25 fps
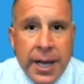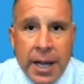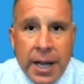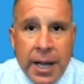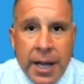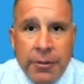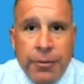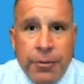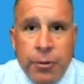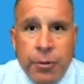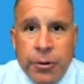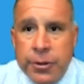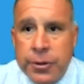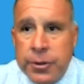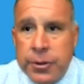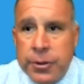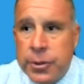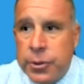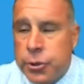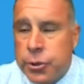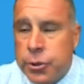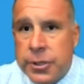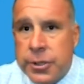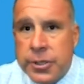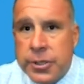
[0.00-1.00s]
California or
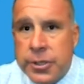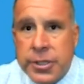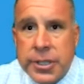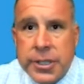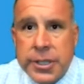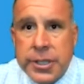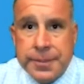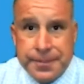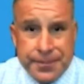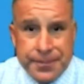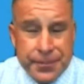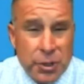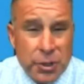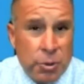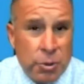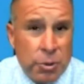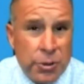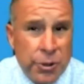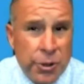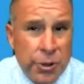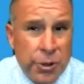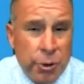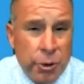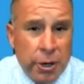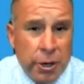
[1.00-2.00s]
New Jersey or
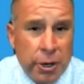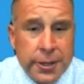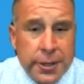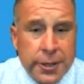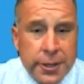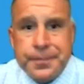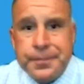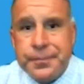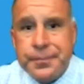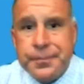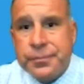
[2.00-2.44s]
New York